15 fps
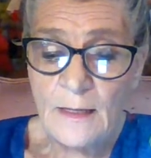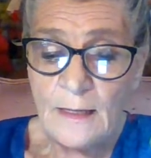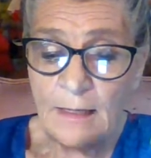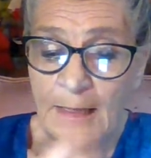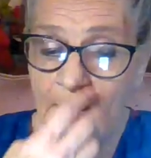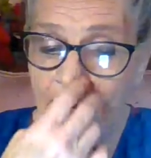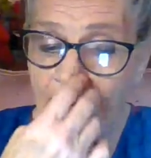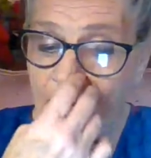
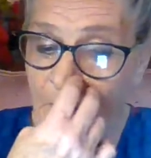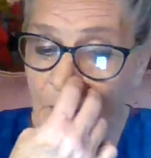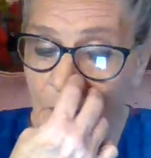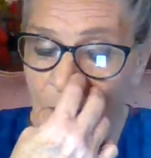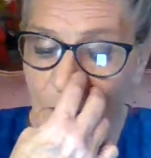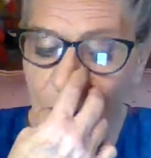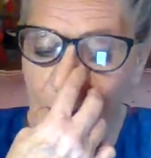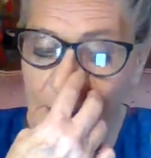And having
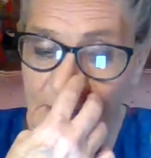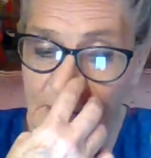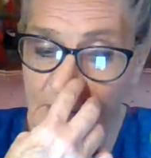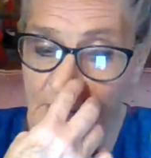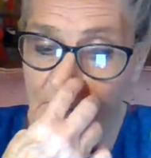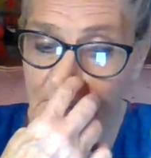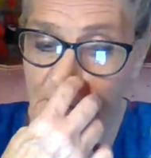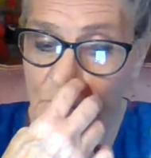heard what he
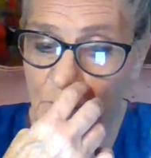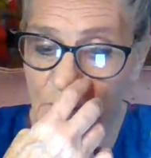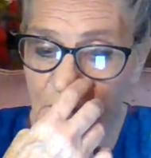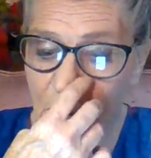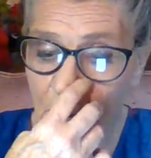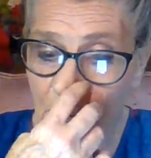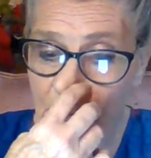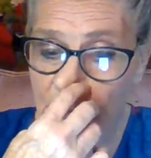says, we
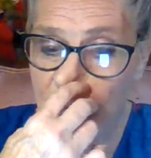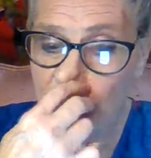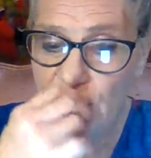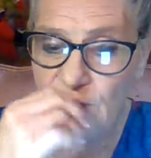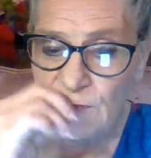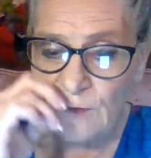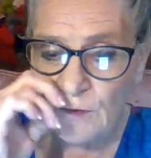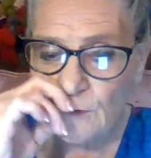go up to
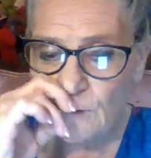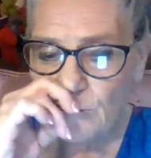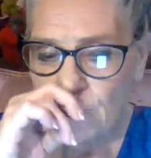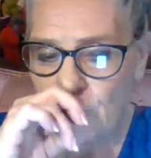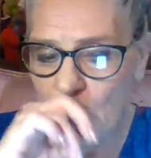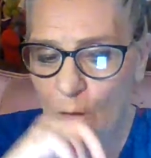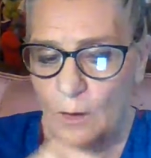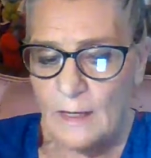the third
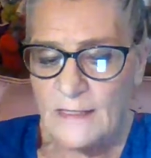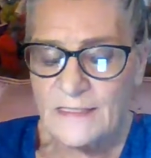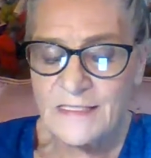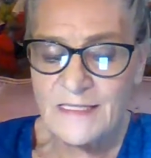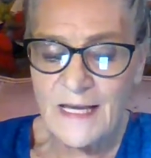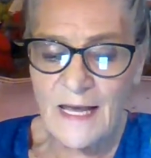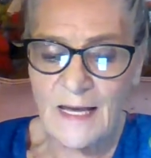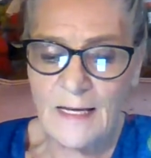floor at,
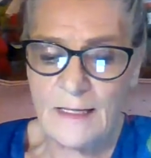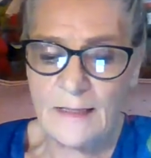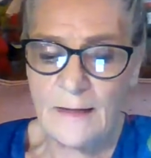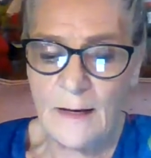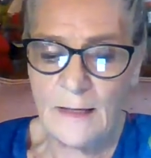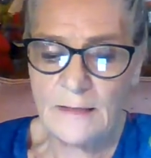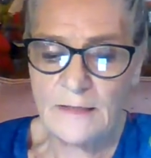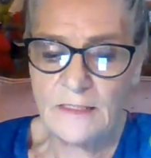say,
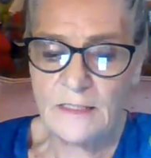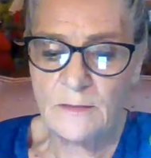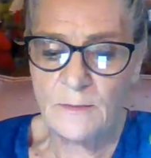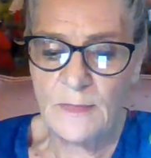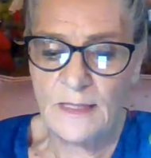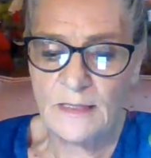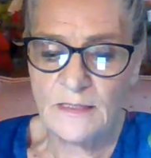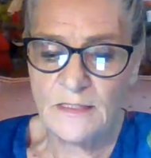
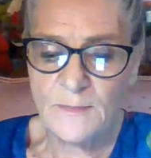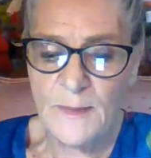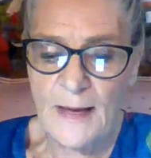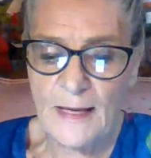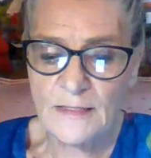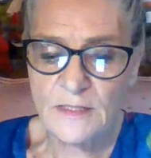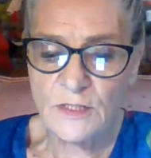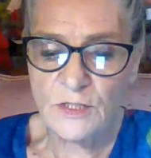
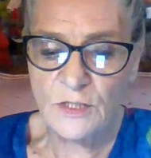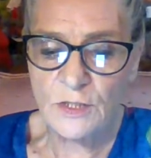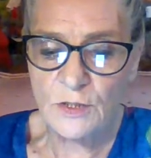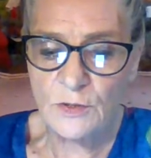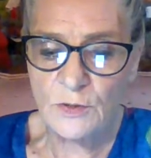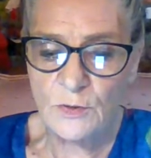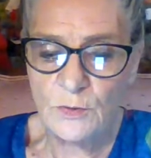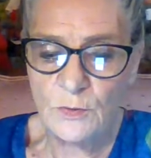
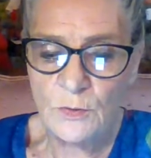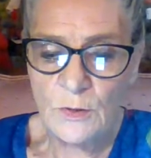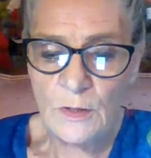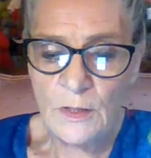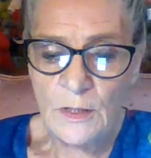2:19.